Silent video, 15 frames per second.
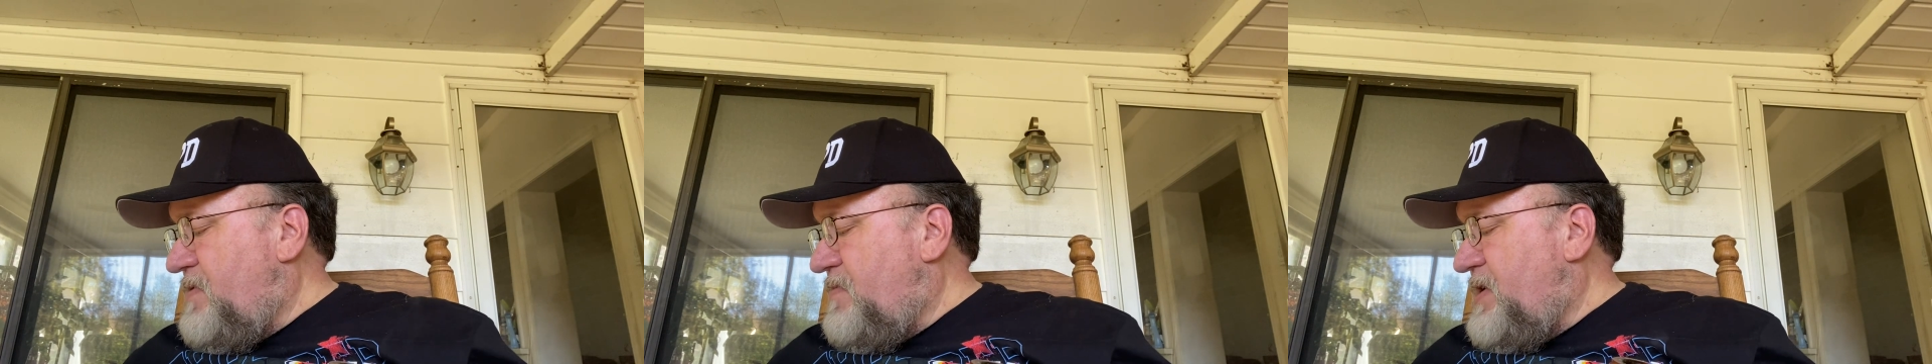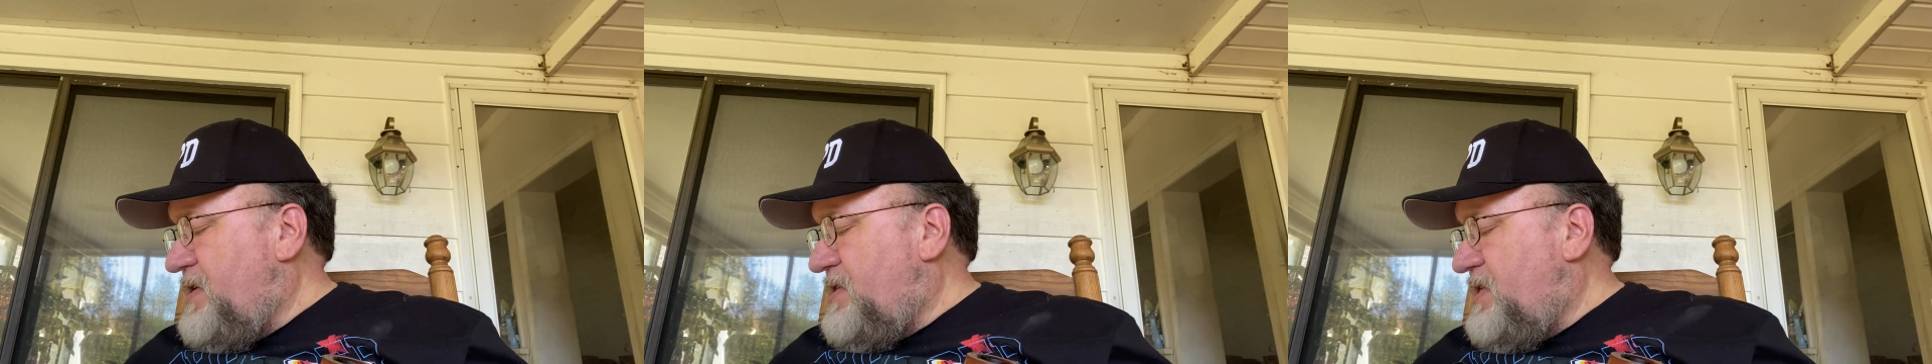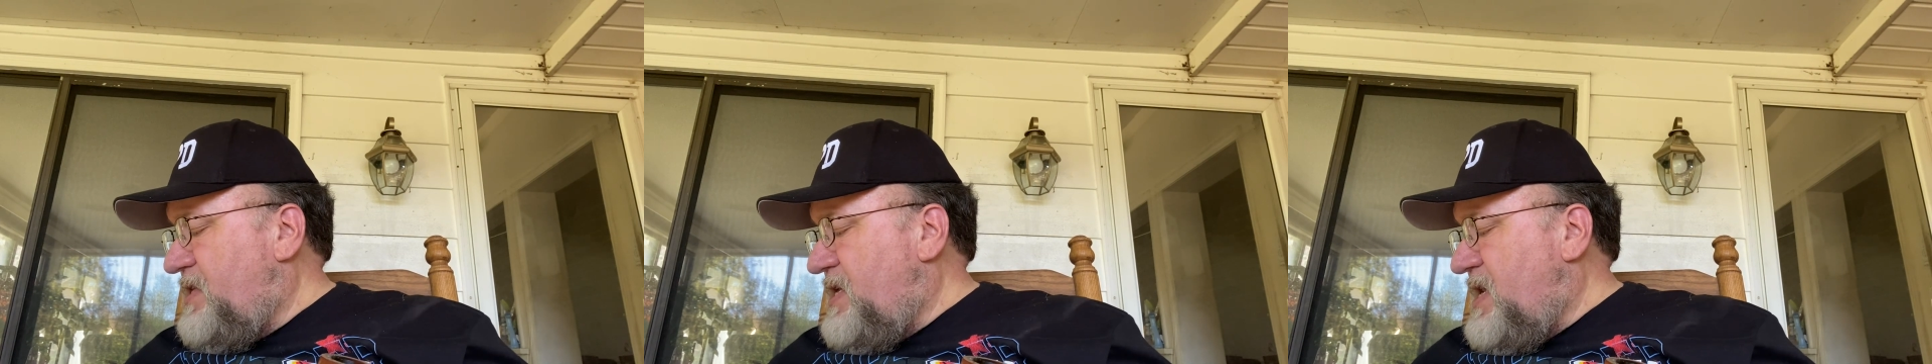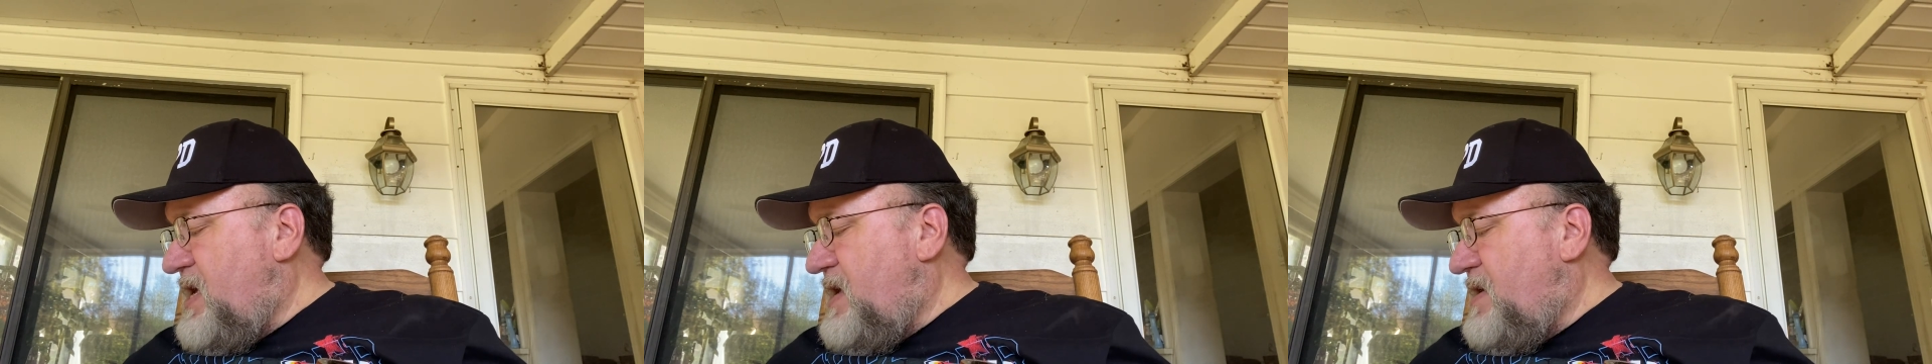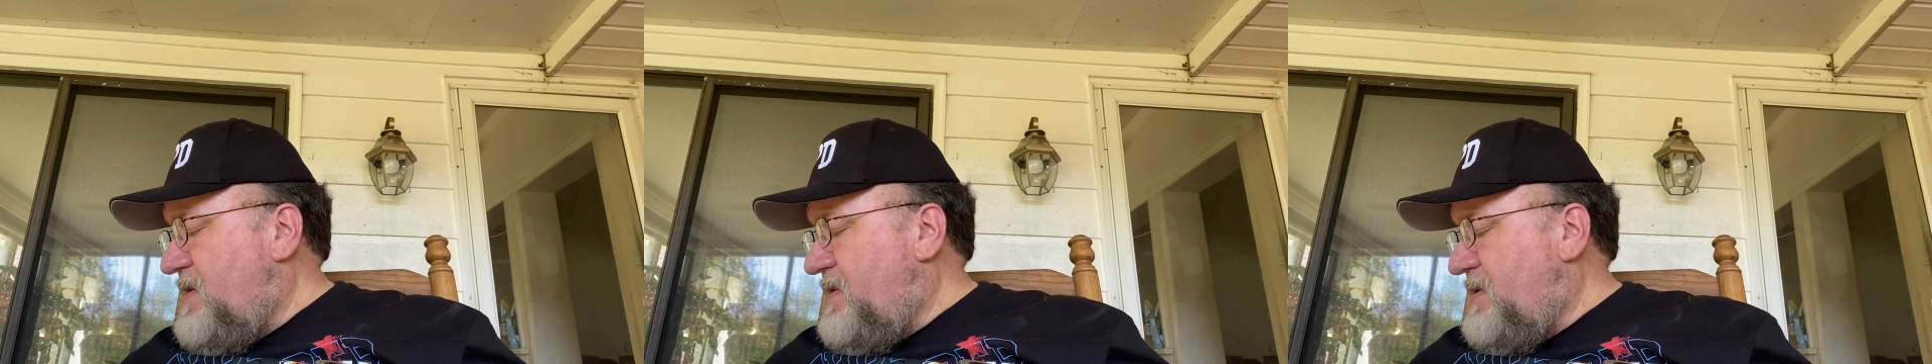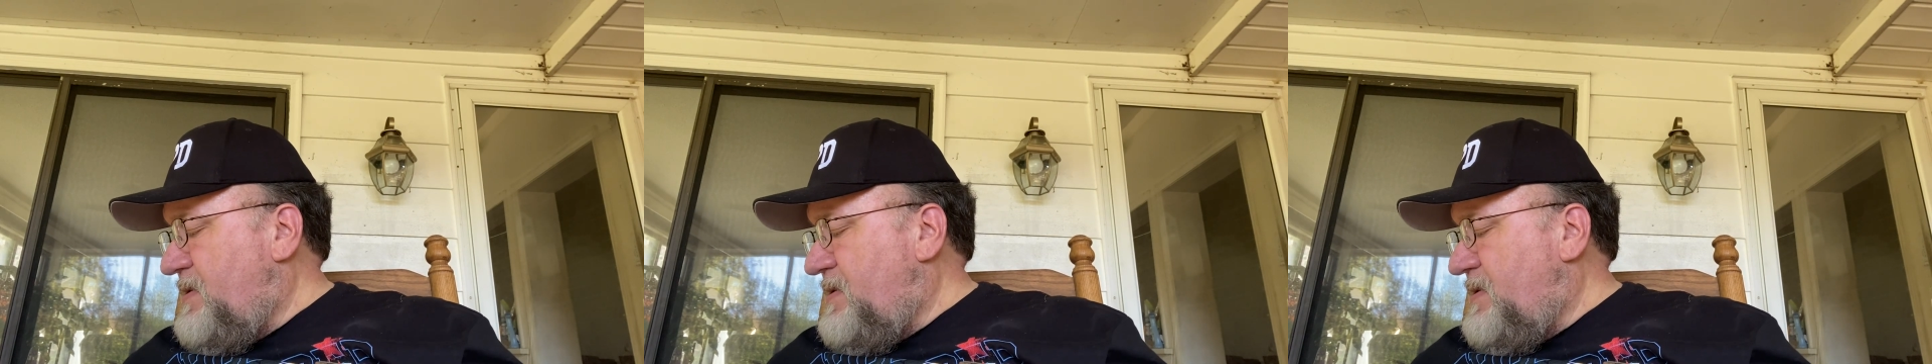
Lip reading: reason that I